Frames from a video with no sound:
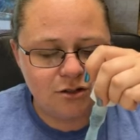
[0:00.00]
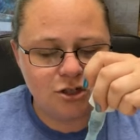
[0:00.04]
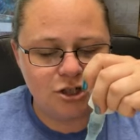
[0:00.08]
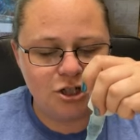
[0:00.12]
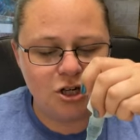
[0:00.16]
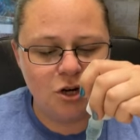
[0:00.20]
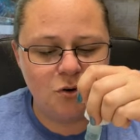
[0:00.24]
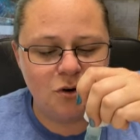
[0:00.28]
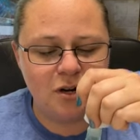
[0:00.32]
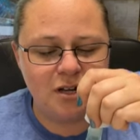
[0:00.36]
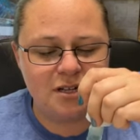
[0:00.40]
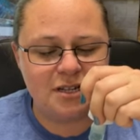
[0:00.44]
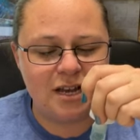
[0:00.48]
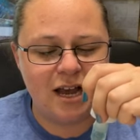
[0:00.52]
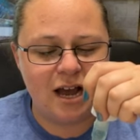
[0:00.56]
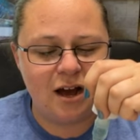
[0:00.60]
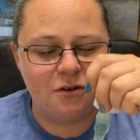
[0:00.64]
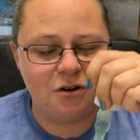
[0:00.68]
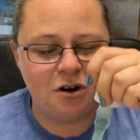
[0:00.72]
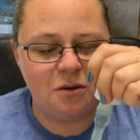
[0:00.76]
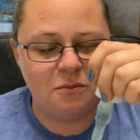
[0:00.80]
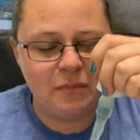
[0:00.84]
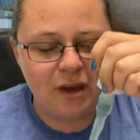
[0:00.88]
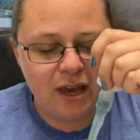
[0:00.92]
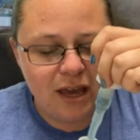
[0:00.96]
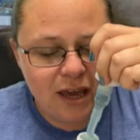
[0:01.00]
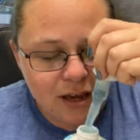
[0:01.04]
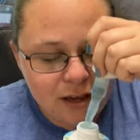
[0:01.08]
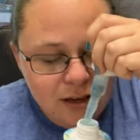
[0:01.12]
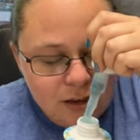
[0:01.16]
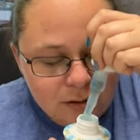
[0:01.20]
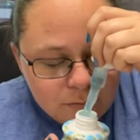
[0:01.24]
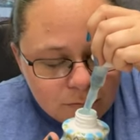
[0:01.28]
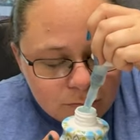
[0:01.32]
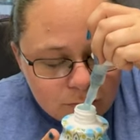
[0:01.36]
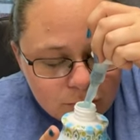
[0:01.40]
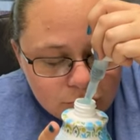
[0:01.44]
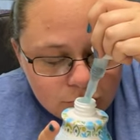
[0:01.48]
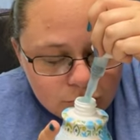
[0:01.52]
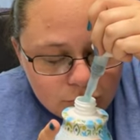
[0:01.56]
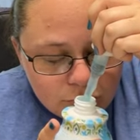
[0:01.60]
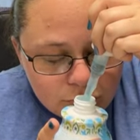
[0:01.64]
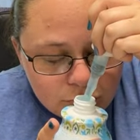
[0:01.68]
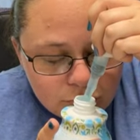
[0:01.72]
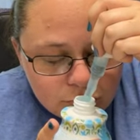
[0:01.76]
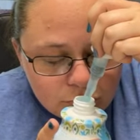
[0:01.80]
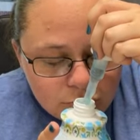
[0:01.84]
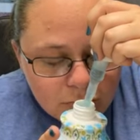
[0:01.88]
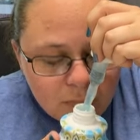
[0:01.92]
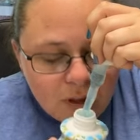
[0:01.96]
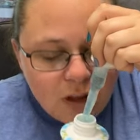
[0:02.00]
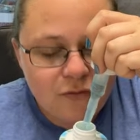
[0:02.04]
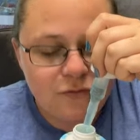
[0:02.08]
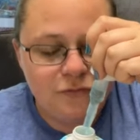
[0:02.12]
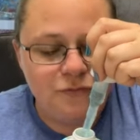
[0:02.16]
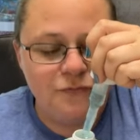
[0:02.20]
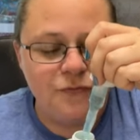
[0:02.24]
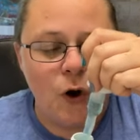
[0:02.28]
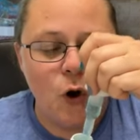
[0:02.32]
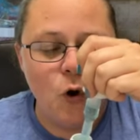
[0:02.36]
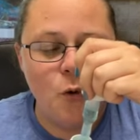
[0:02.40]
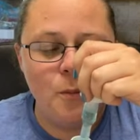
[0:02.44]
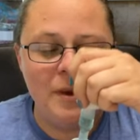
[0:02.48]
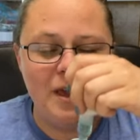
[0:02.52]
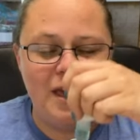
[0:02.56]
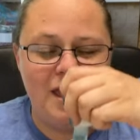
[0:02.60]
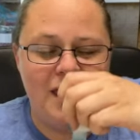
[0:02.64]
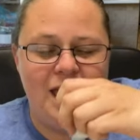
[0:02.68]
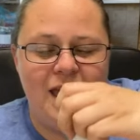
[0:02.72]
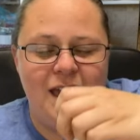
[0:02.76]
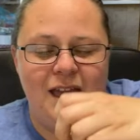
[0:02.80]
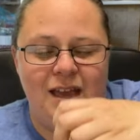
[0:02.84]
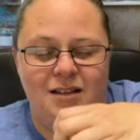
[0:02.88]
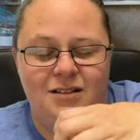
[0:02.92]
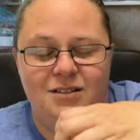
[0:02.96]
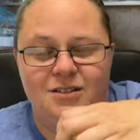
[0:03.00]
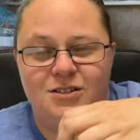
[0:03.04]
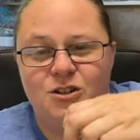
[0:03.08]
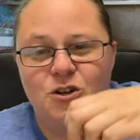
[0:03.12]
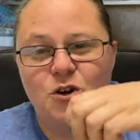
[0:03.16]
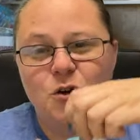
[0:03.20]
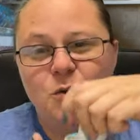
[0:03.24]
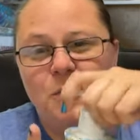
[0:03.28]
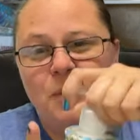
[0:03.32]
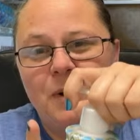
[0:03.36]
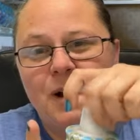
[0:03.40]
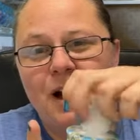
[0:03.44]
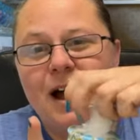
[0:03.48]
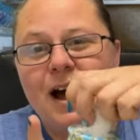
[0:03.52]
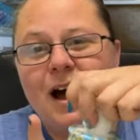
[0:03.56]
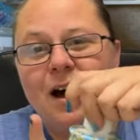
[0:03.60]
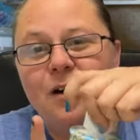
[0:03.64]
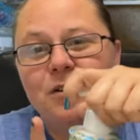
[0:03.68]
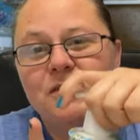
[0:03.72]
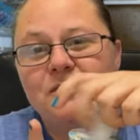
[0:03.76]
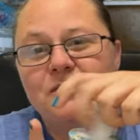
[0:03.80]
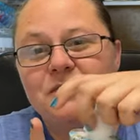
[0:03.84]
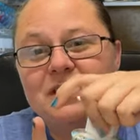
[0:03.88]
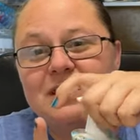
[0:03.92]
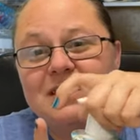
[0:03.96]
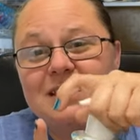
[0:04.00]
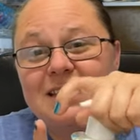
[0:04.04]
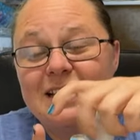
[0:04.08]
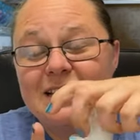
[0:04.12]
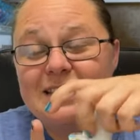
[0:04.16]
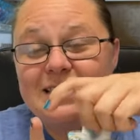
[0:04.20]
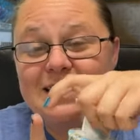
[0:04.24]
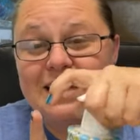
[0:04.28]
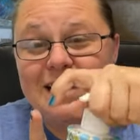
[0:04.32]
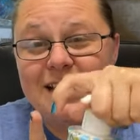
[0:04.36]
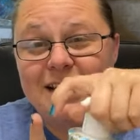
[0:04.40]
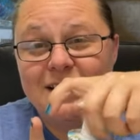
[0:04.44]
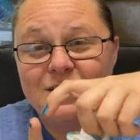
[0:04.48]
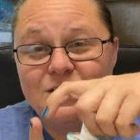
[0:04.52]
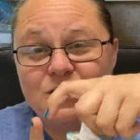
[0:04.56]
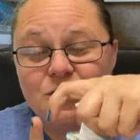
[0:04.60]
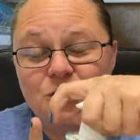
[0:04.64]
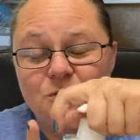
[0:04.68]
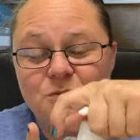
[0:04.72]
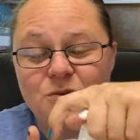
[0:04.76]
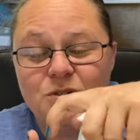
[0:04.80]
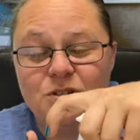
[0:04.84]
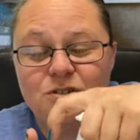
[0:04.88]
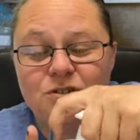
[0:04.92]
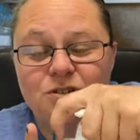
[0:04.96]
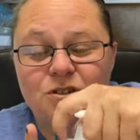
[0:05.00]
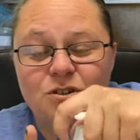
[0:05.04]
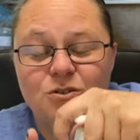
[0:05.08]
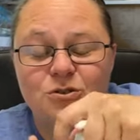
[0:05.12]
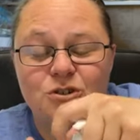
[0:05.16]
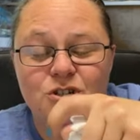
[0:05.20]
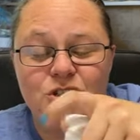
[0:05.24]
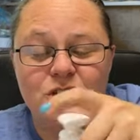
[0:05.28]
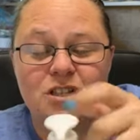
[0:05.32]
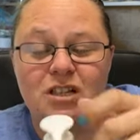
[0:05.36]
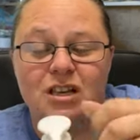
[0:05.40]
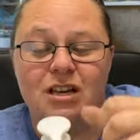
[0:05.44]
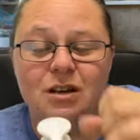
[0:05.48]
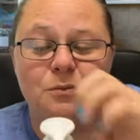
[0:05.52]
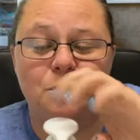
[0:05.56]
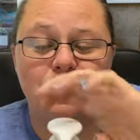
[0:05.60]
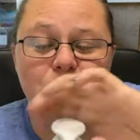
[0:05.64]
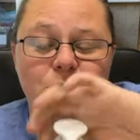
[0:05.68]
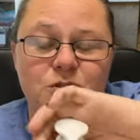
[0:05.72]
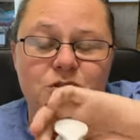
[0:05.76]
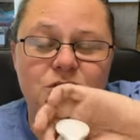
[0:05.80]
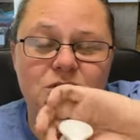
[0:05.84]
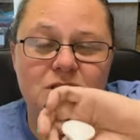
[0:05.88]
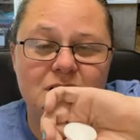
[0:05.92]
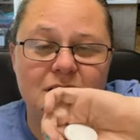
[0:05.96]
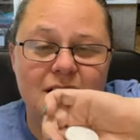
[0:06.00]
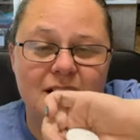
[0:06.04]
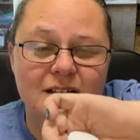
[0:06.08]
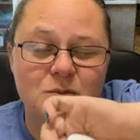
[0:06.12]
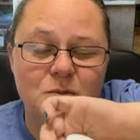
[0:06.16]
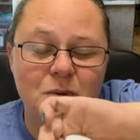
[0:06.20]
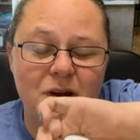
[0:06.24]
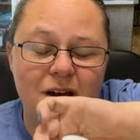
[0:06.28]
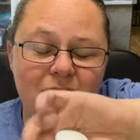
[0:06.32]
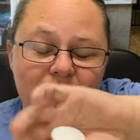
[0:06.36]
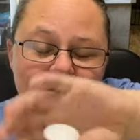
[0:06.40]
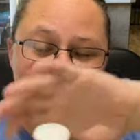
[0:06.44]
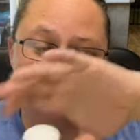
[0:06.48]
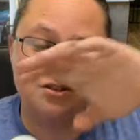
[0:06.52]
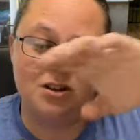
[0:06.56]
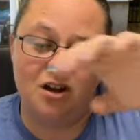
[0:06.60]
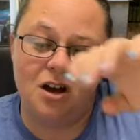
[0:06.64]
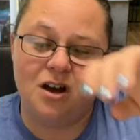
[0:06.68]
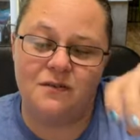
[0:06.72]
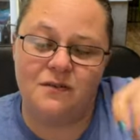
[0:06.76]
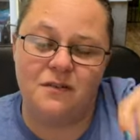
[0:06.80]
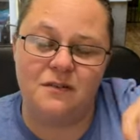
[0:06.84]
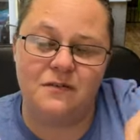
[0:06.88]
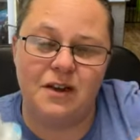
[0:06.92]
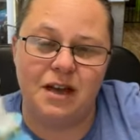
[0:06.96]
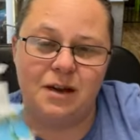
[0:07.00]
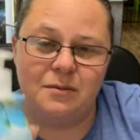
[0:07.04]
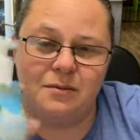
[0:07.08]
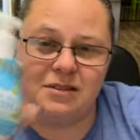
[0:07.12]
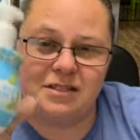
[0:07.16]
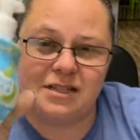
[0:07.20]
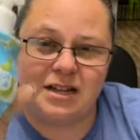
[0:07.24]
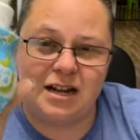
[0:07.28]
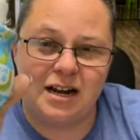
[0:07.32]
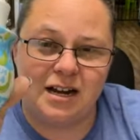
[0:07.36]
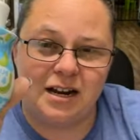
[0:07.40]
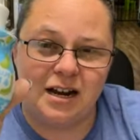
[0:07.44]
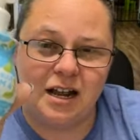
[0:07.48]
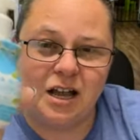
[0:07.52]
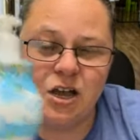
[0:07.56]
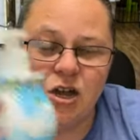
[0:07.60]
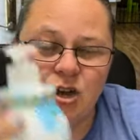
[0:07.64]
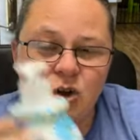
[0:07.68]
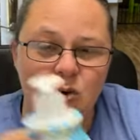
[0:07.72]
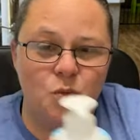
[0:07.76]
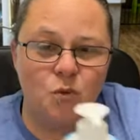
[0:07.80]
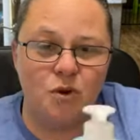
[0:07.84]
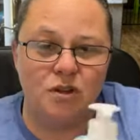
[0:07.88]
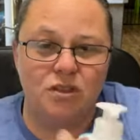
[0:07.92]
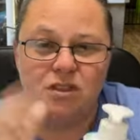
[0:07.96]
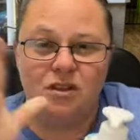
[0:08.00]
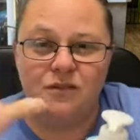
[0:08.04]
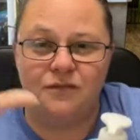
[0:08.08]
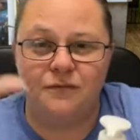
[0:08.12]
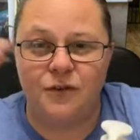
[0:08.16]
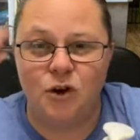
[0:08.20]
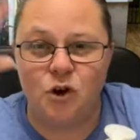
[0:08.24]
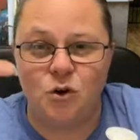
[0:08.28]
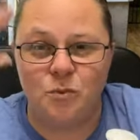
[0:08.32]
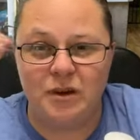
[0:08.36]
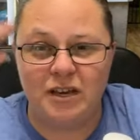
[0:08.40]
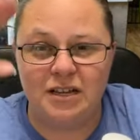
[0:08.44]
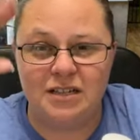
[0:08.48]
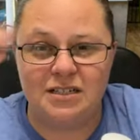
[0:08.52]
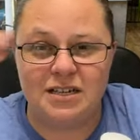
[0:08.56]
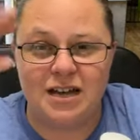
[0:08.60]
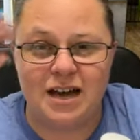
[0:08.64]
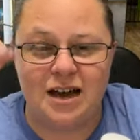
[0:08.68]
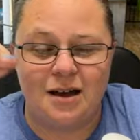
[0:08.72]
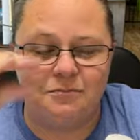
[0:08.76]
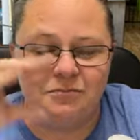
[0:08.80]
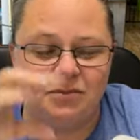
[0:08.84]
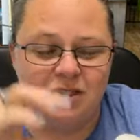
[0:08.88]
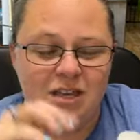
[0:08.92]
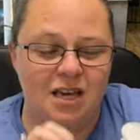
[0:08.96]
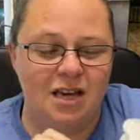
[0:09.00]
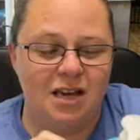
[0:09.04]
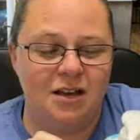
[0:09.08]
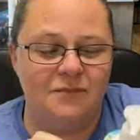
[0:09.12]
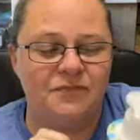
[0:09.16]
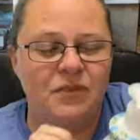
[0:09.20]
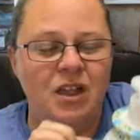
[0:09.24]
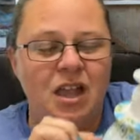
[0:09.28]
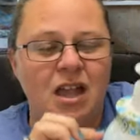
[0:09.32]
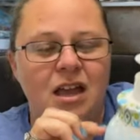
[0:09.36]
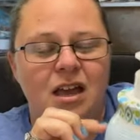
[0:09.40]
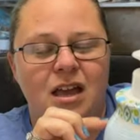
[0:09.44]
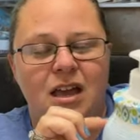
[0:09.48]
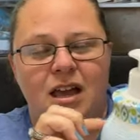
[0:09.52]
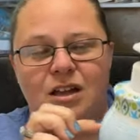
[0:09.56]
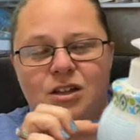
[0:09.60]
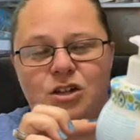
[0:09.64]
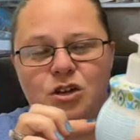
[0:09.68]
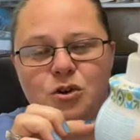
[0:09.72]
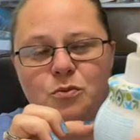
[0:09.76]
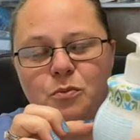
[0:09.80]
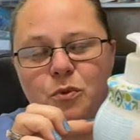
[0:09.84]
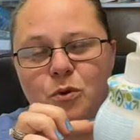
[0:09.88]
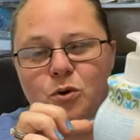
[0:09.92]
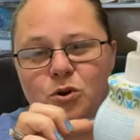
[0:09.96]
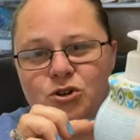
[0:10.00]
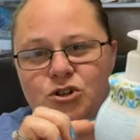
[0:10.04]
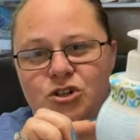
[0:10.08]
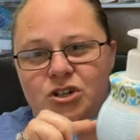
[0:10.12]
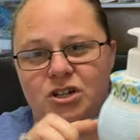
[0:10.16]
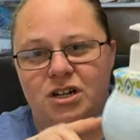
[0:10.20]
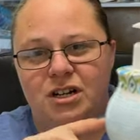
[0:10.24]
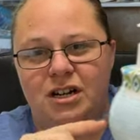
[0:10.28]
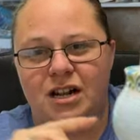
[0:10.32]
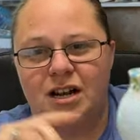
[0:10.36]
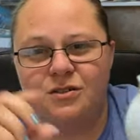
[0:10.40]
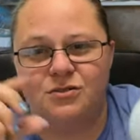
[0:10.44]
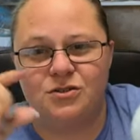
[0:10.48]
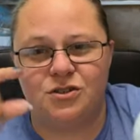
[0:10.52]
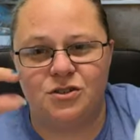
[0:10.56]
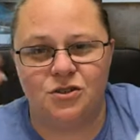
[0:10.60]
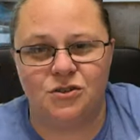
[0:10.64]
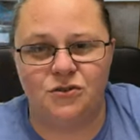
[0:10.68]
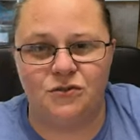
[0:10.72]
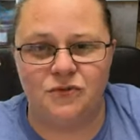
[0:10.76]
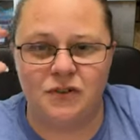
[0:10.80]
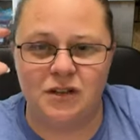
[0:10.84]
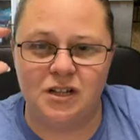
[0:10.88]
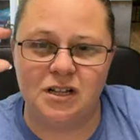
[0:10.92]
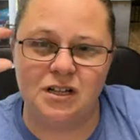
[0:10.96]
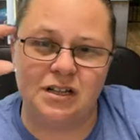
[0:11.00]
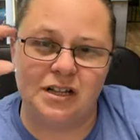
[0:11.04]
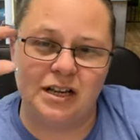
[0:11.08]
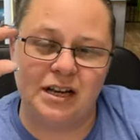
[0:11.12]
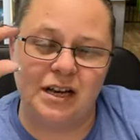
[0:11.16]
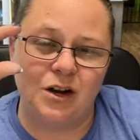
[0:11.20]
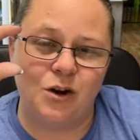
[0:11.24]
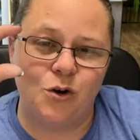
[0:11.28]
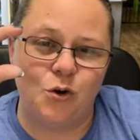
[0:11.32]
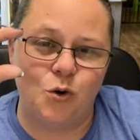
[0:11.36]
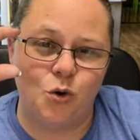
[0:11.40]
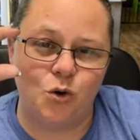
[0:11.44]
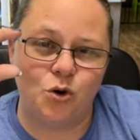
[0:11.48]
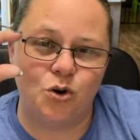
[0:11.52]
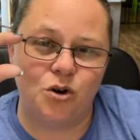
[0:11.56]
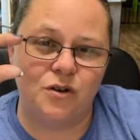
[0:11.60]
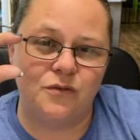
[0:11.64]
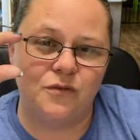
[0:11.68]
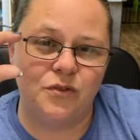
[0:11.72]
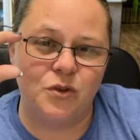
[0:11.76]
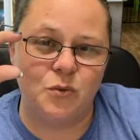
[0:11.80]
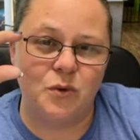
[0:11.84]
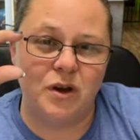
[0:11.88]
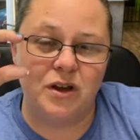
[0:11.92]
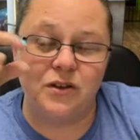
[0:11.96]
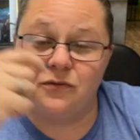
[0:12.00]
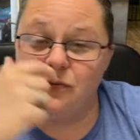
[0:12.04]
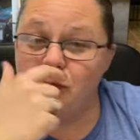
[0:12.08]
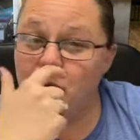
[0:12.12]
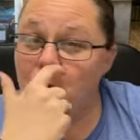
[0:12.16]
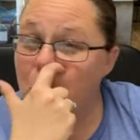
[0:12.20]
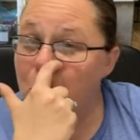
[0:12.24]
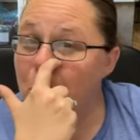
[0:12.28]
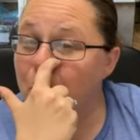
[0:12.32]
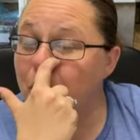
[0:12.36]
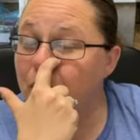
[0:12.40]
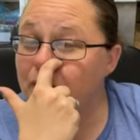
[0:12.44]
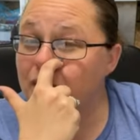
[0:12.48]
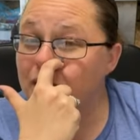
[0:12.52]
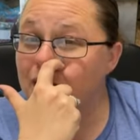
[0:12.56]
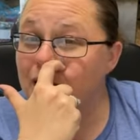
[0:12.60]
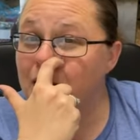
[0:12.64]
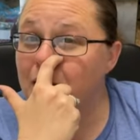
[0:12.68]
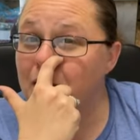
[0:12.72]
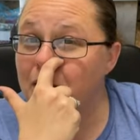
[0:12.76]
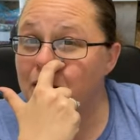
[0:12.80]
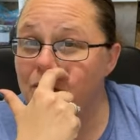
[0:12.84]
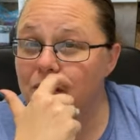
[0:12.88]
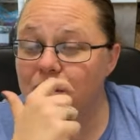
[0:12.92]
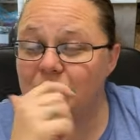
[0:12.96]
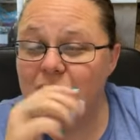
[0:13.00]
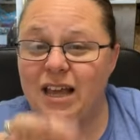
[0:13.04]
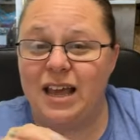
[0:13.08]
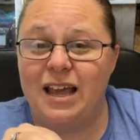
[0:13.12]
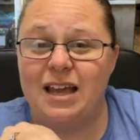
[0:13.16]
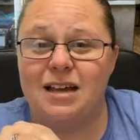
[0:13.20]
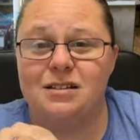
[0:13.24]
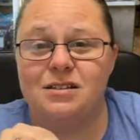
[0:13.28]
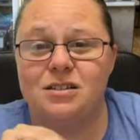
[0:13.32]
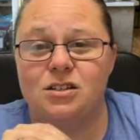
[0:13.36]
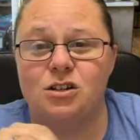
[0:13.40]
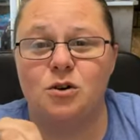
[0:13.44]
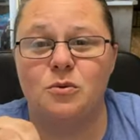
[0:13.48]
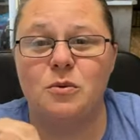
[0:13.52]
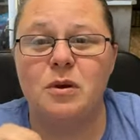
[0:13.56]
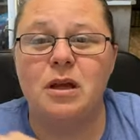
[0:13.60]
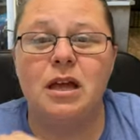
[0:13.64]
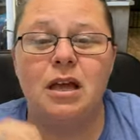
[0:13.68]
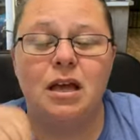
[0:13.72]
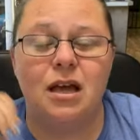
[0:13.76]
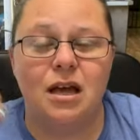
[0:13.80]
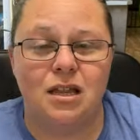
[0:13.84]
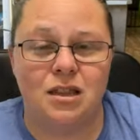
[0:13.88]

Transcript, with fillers: showed us how to make foaming hand soap out of the Scentsy hand soaps. So she like purchased glass bottles off of Amazon with the foaming top thing and you portion it out so you fill it like a quarter of the way full with the with the hand soap